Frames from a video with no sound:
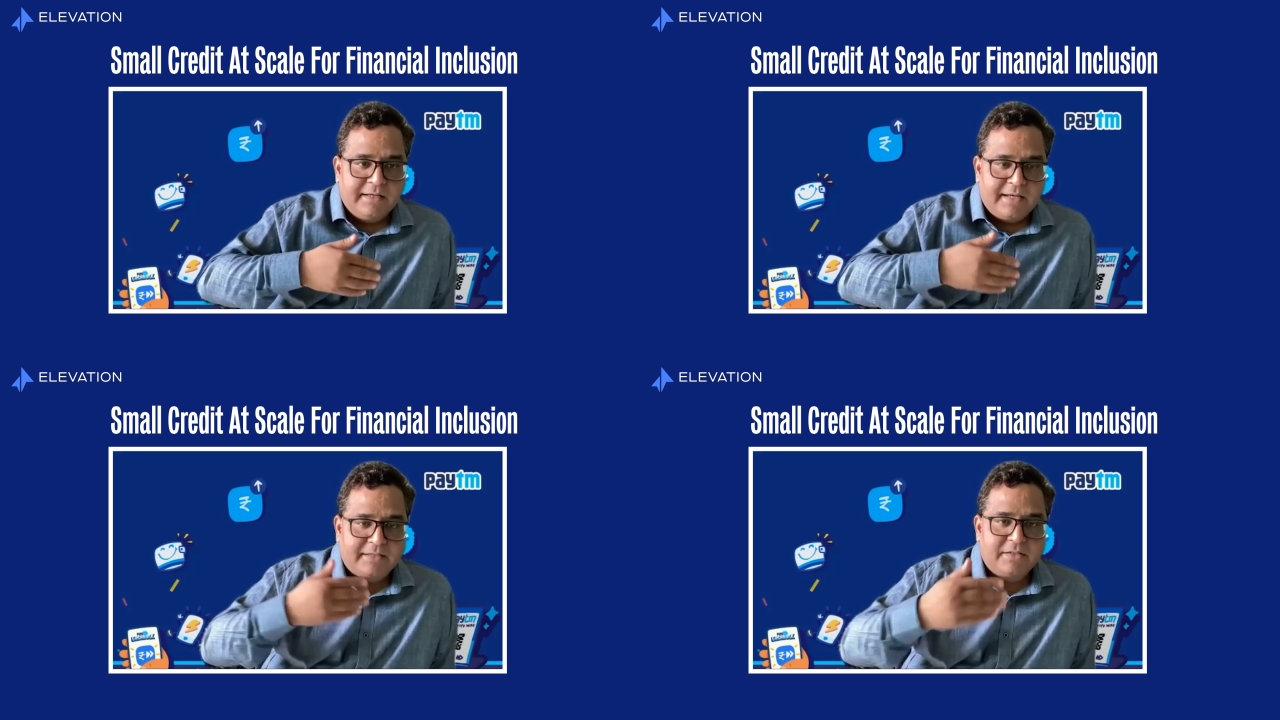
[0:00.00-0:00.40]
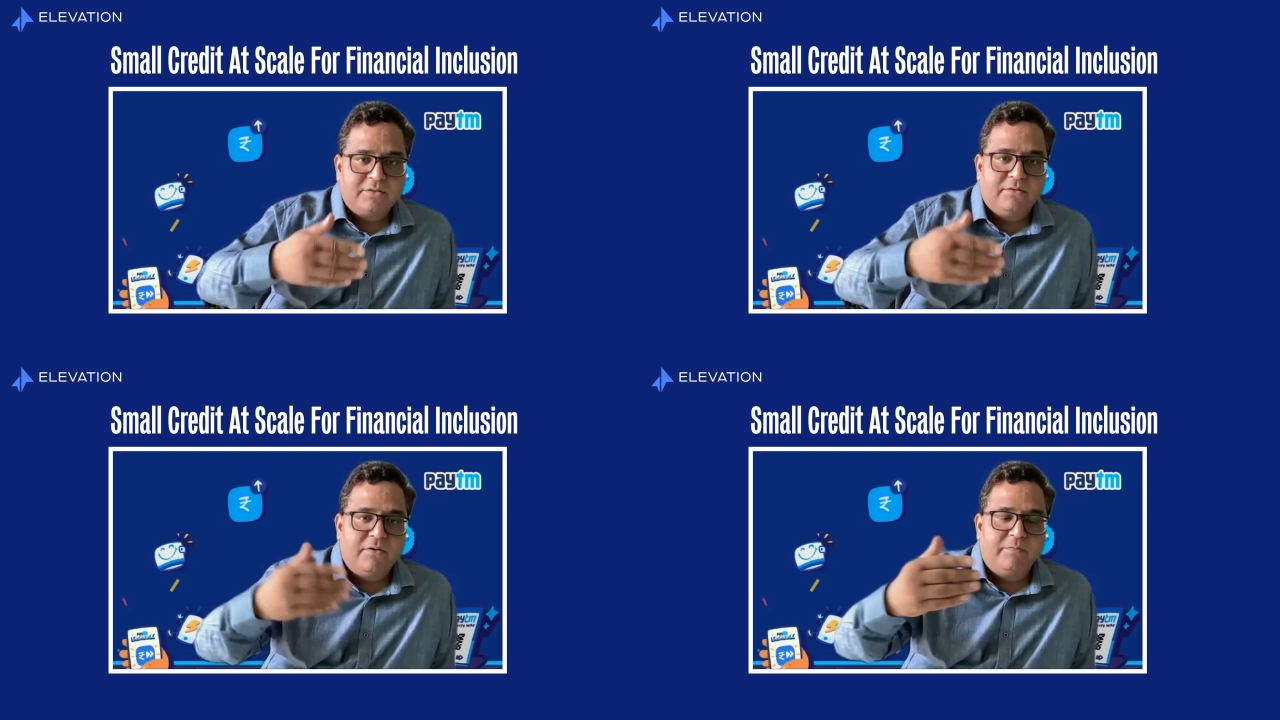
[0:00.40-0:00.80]
excess
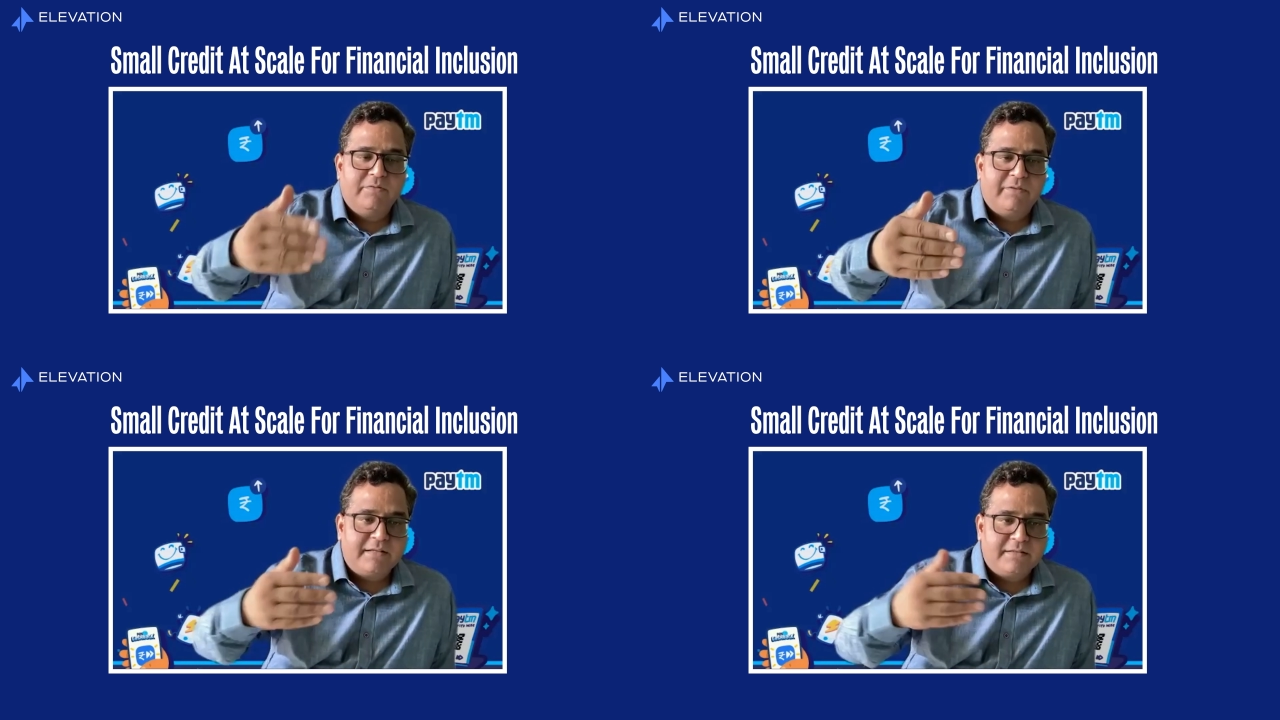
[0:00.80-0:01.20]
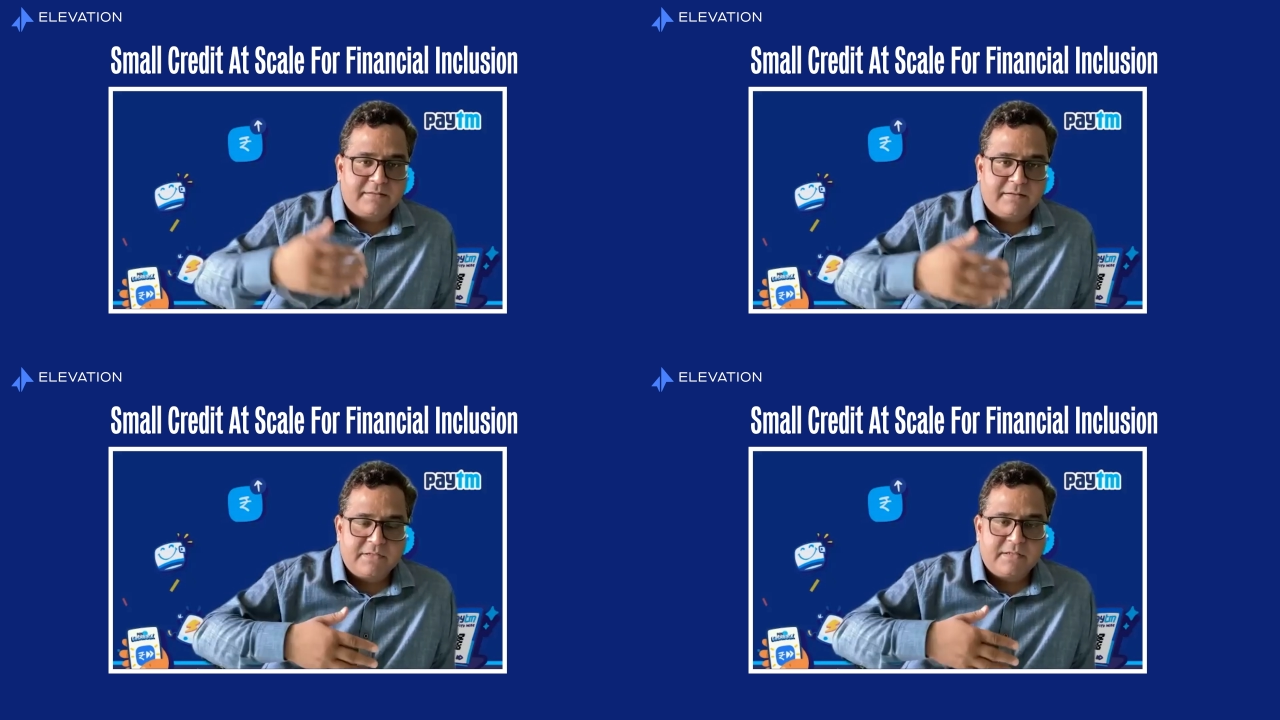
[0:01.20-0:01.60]
of formal financial
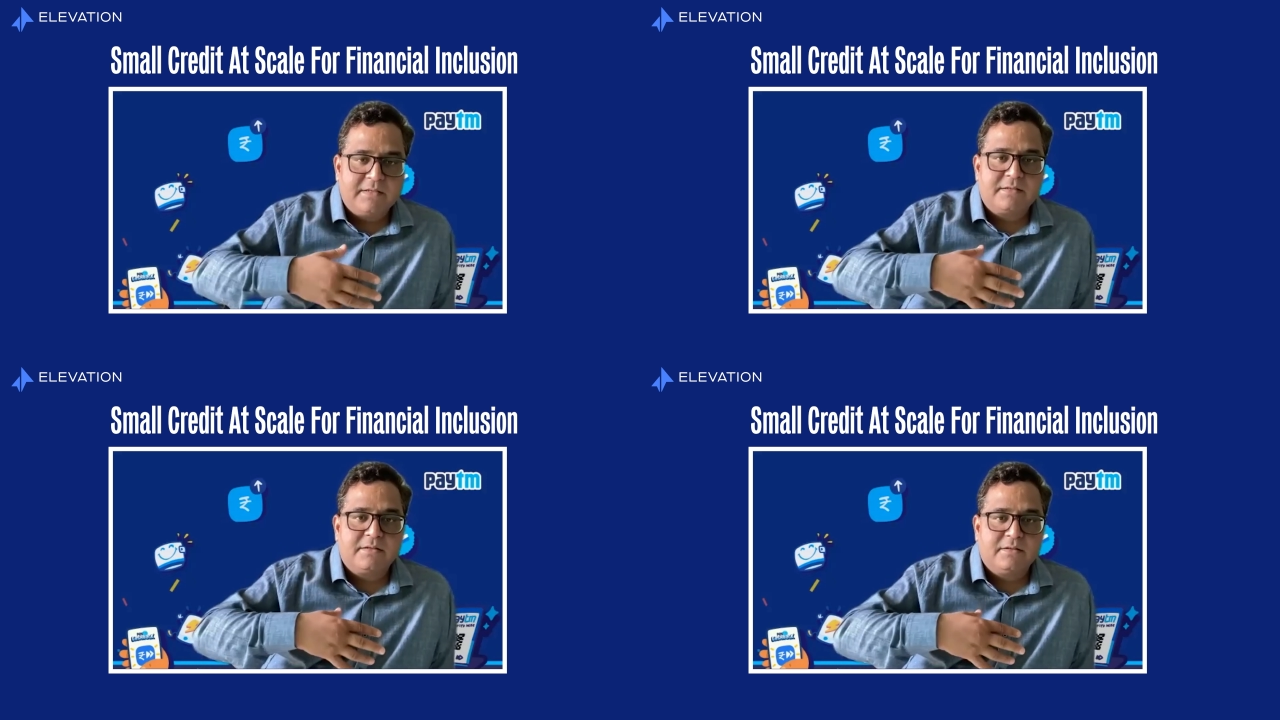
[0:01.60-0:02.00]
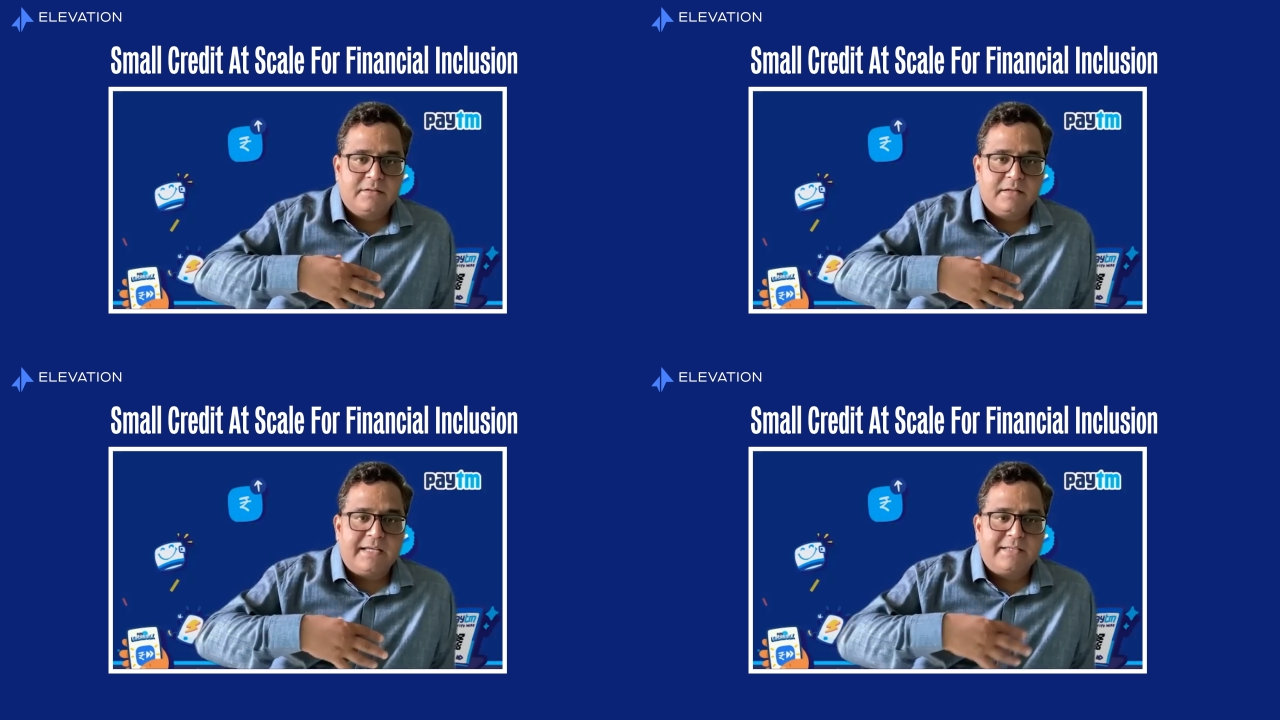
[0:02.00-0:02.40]
services,
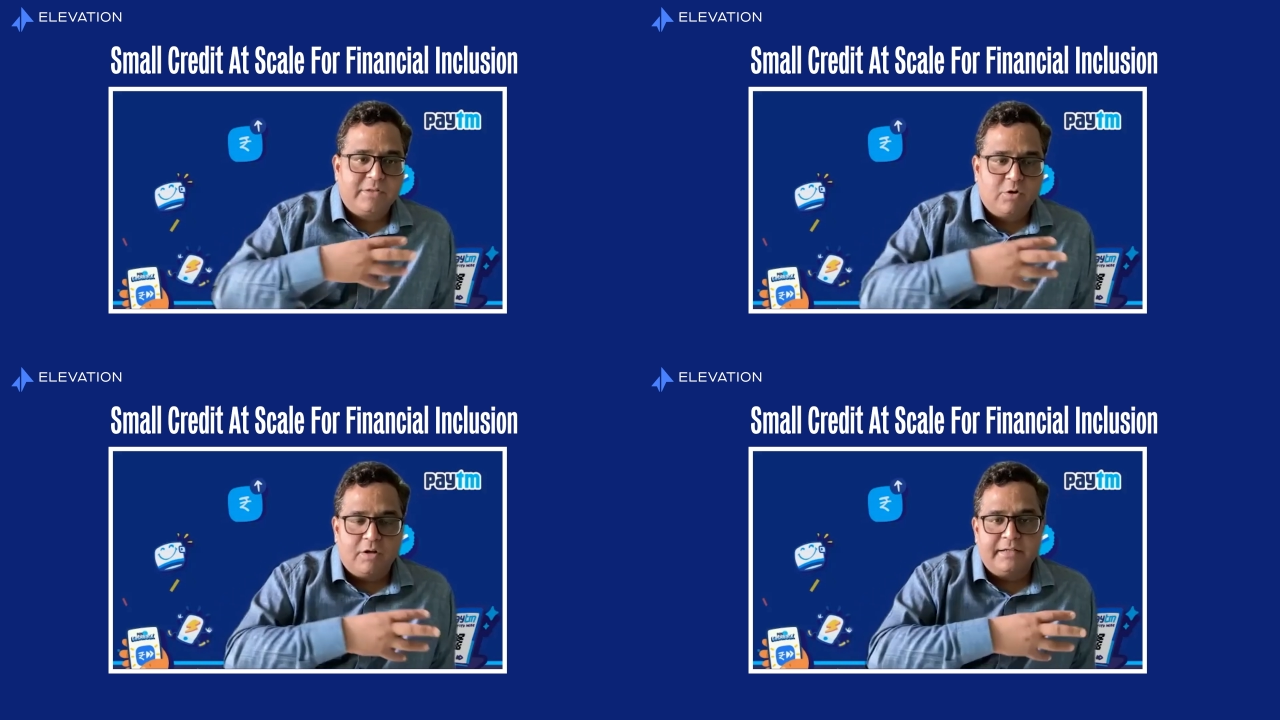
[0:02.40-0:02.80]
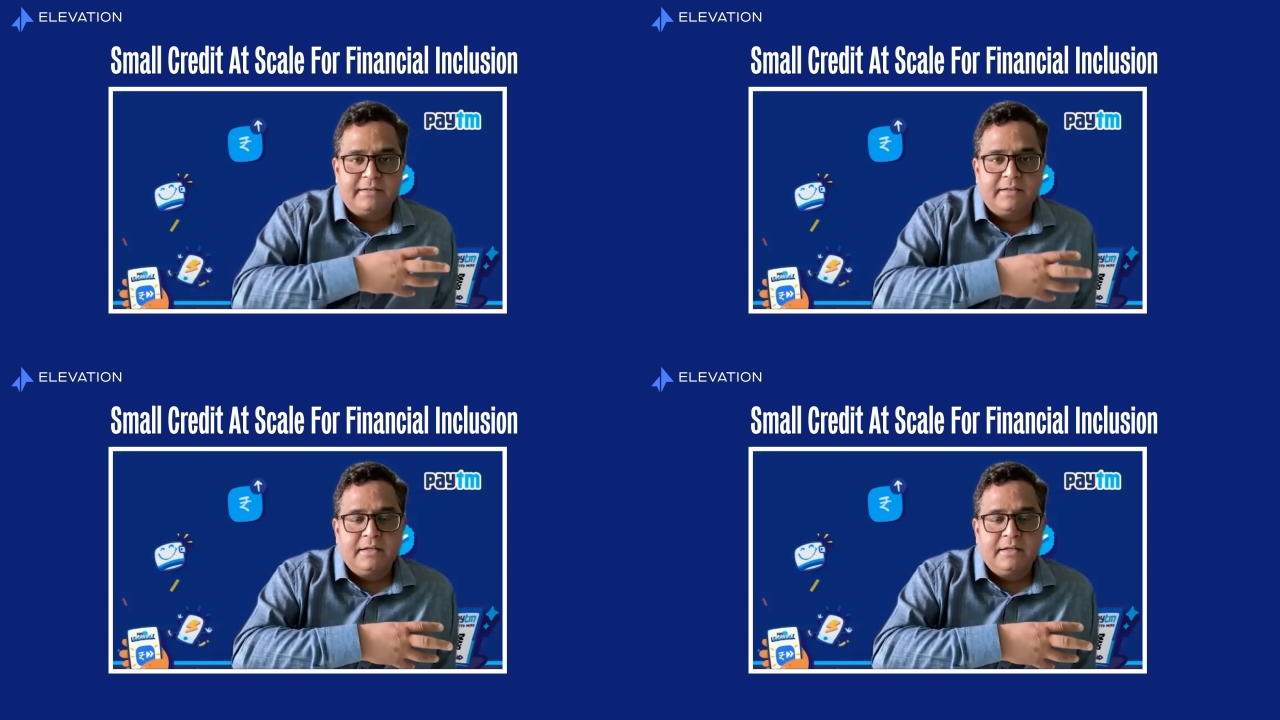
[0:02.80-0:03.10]
as we call it,